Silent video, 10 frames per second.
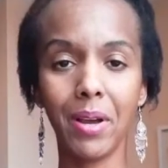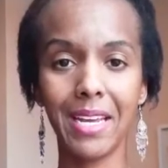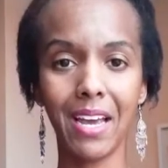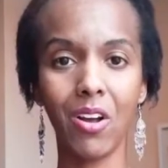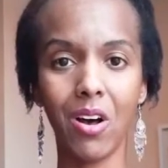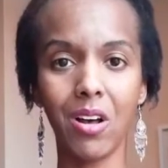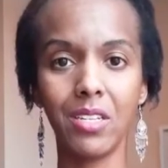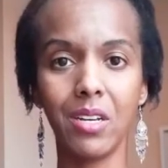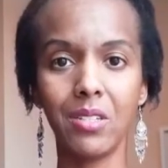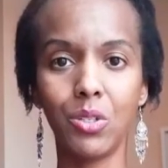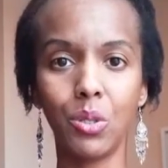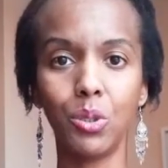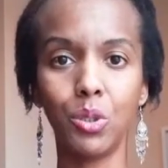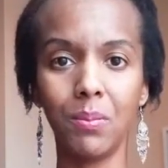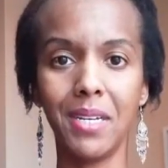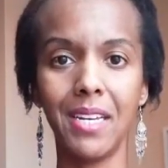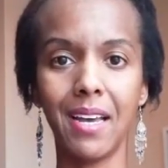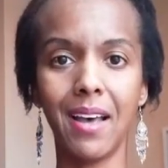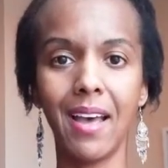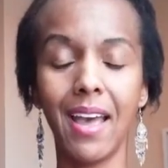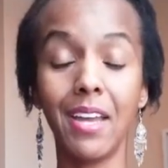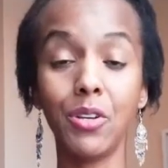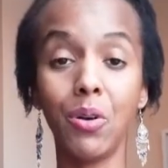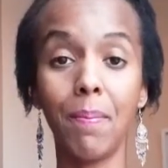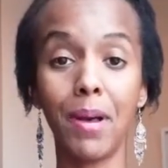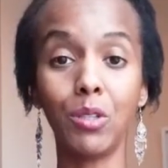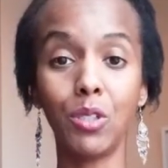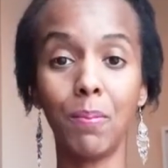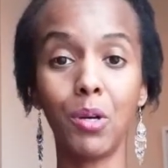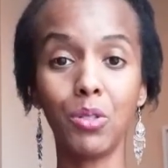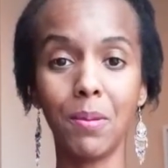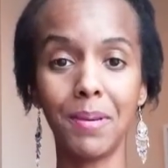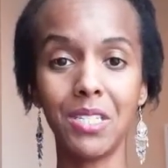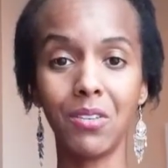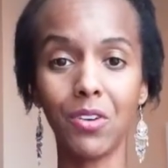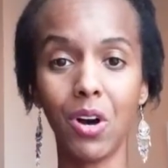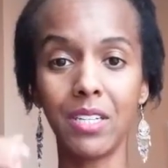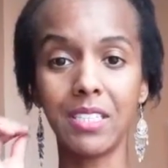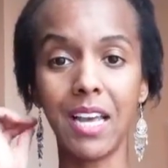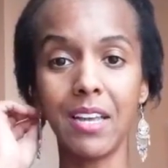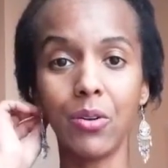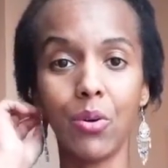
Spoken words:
get on social media and you're about to post a piece of content,